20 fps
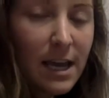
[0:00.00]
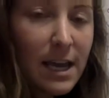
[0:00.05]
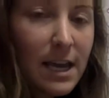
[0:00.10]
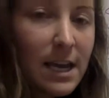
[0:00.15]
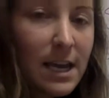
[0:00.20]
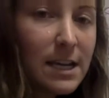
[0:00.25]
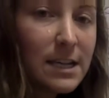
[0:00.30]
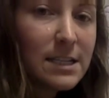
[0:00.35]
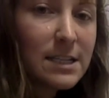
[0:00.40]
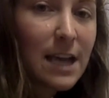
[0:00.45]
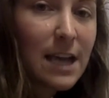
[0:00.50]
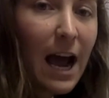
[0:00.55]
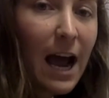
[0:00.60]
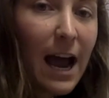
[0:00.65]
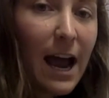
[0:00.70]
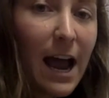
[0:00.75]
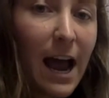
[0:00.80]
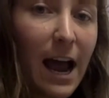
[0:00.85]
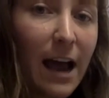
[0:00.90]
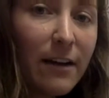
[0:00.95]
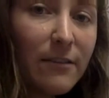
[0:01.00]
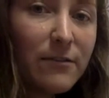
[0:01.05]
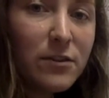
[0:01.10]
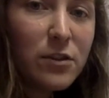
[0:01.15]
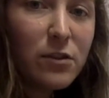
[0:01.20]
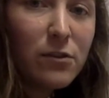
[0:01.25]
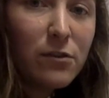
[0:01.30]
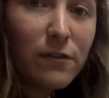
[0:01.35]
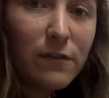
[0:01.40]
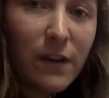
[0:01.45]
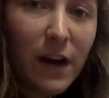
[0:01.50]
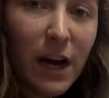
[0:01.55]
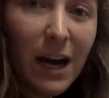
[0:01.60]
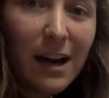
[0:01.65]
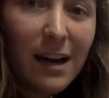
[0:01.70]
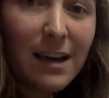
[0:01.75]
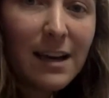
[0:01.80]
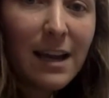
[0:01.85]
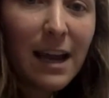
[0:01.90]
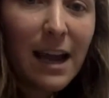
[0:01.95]
is I have to
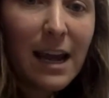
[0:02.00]
find